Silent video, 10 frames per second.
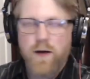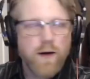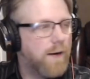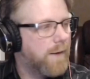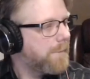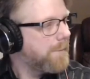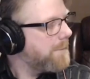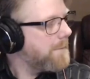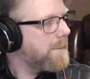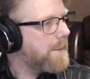
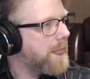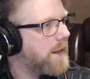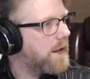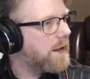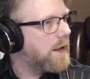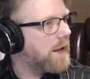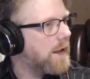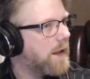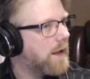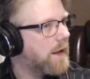
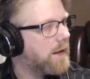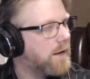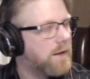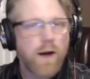And